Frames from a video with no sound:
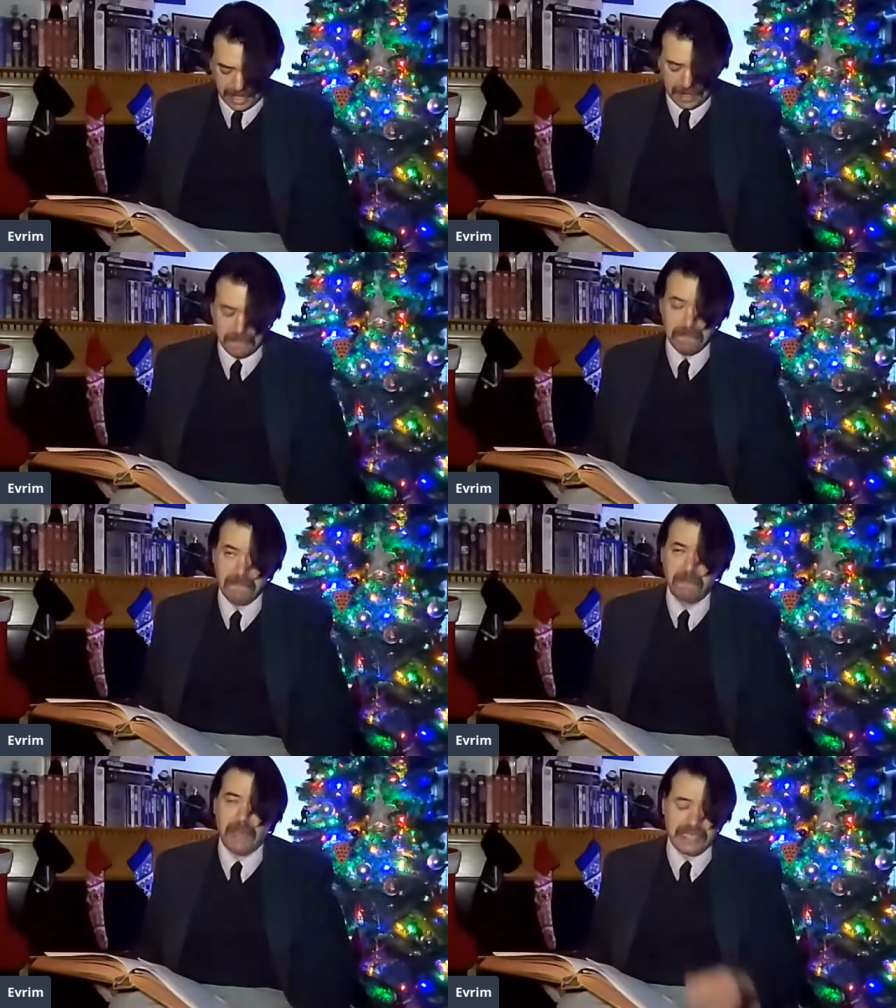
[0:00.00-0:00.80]
And
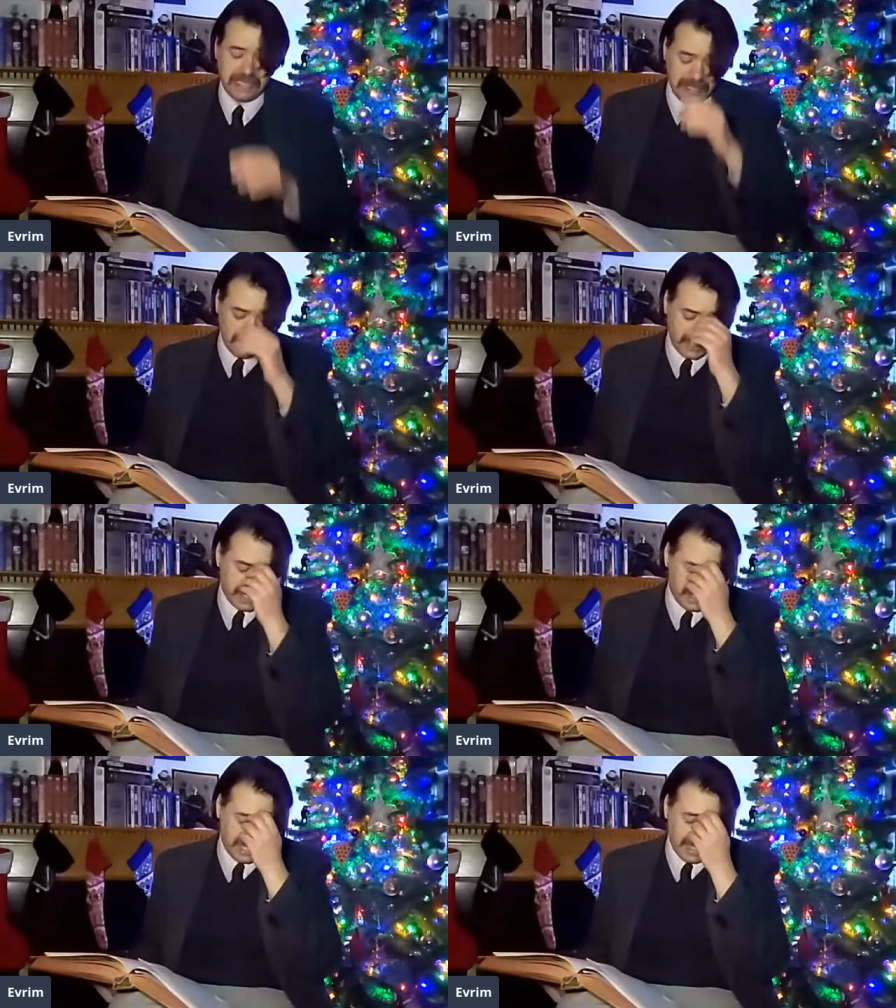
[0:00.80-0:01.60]
by giving
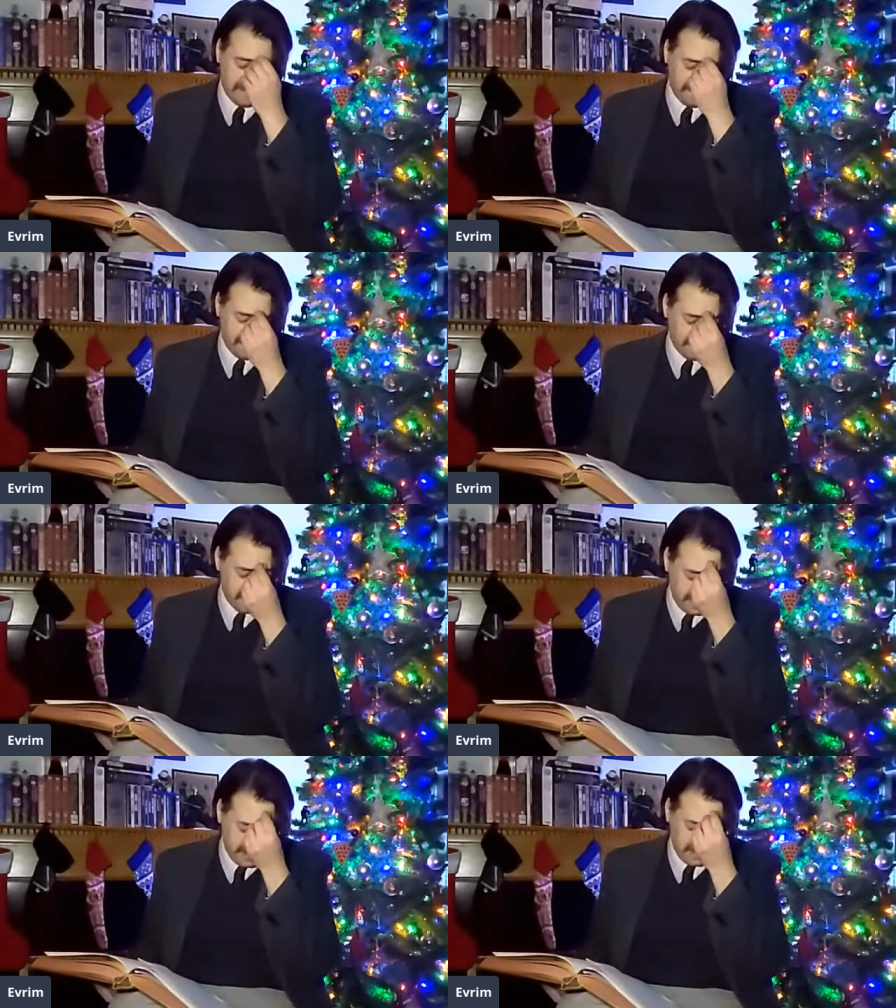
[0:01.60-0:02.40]
it life,
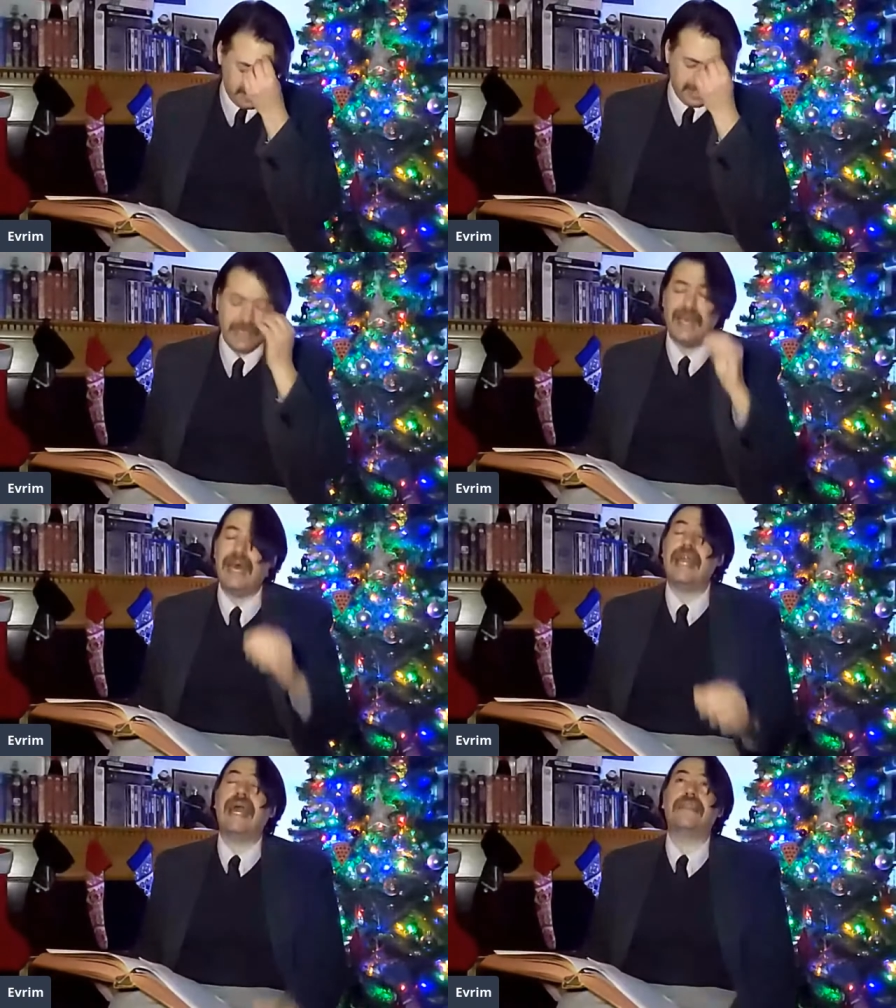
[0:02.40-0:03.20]

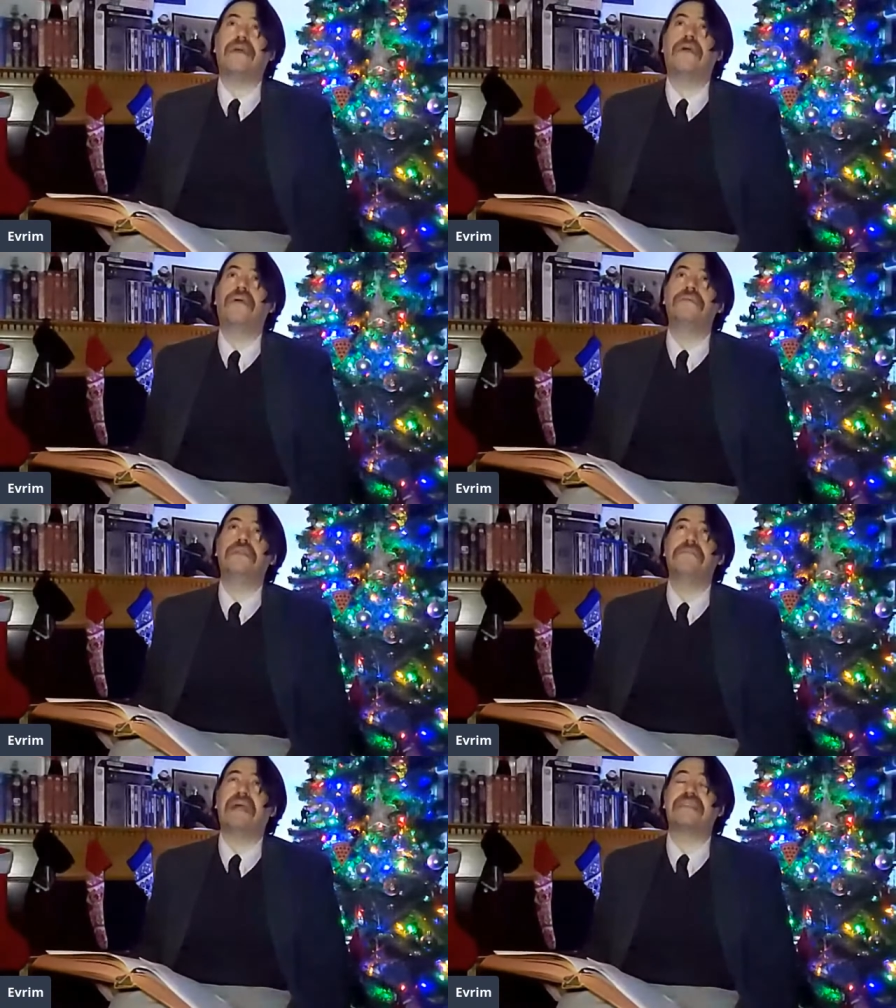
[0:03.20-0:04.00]
I had
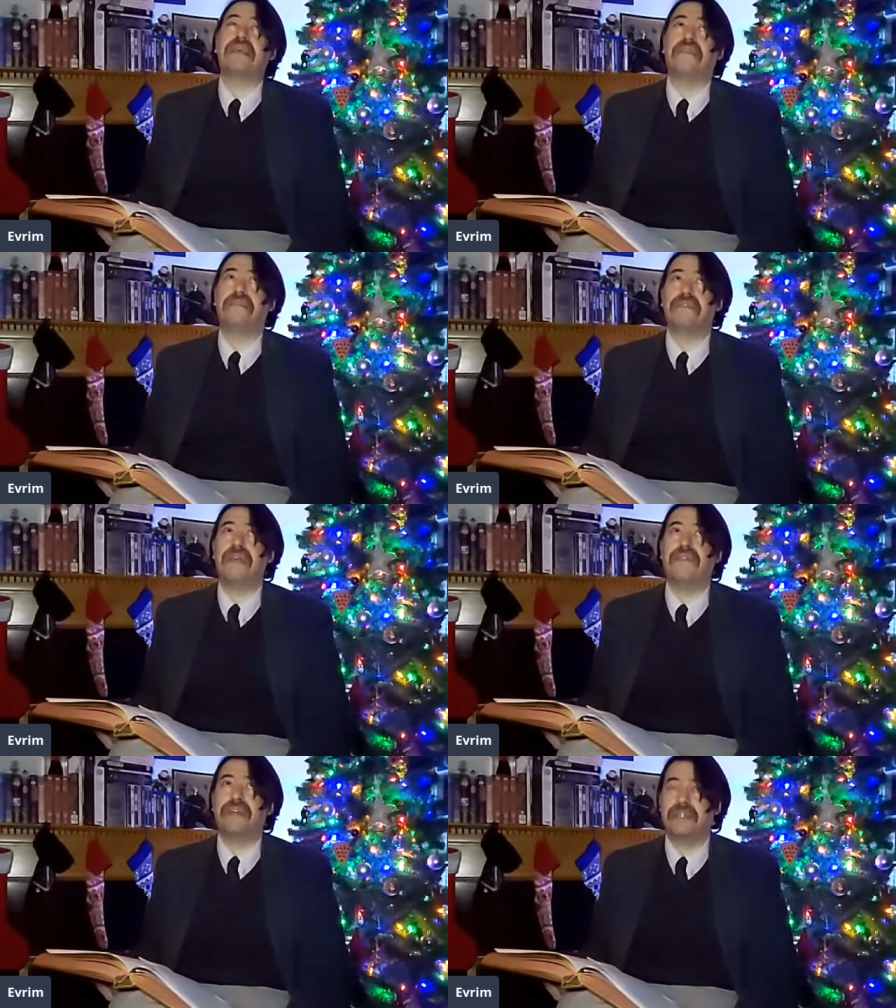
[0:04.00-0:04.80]
haunted myself
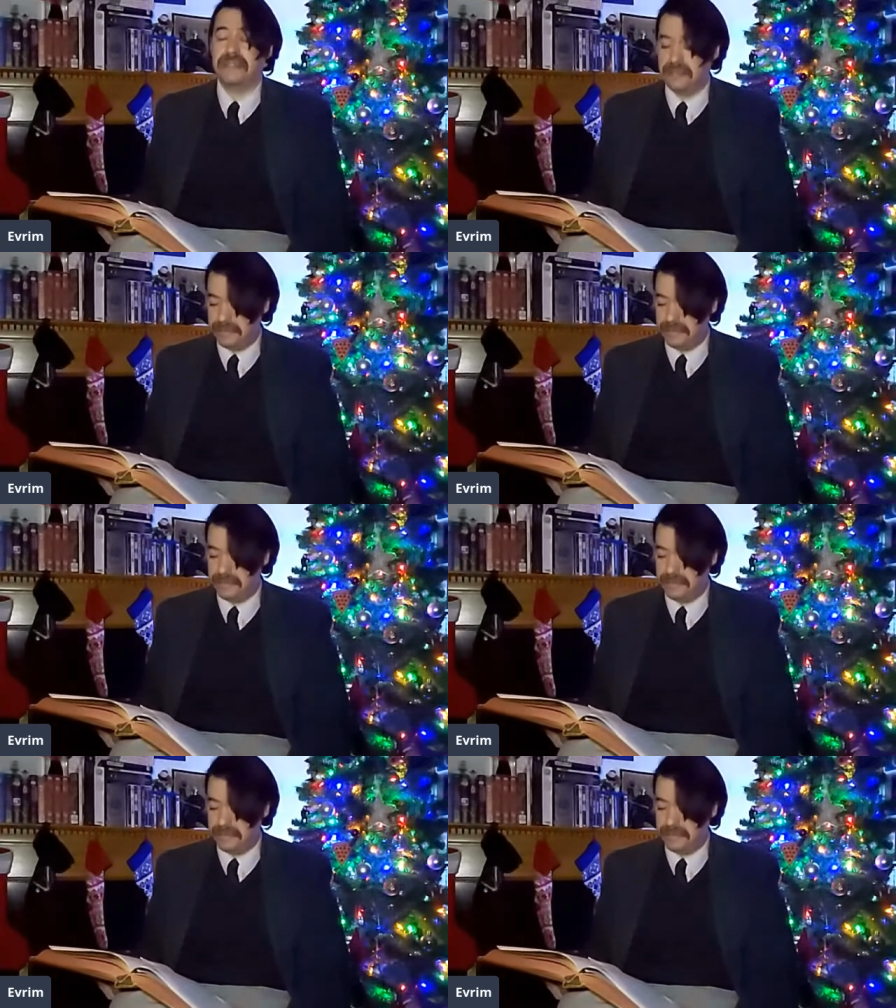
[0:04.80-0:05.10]
forever.